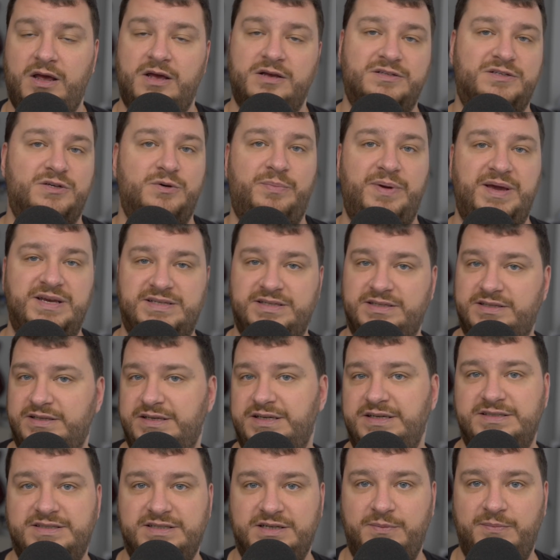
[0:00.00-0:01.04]
So
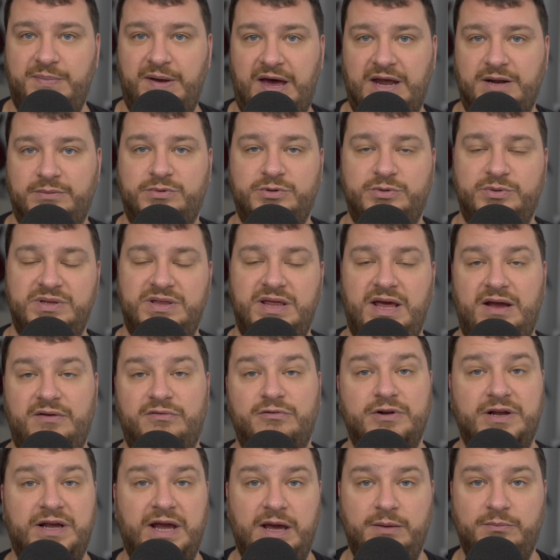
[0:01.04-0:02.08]
basically, it's compatible with
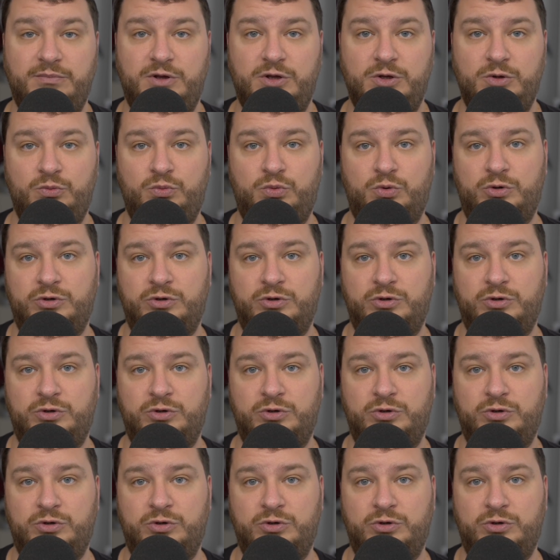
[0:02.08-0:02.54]
every GameCube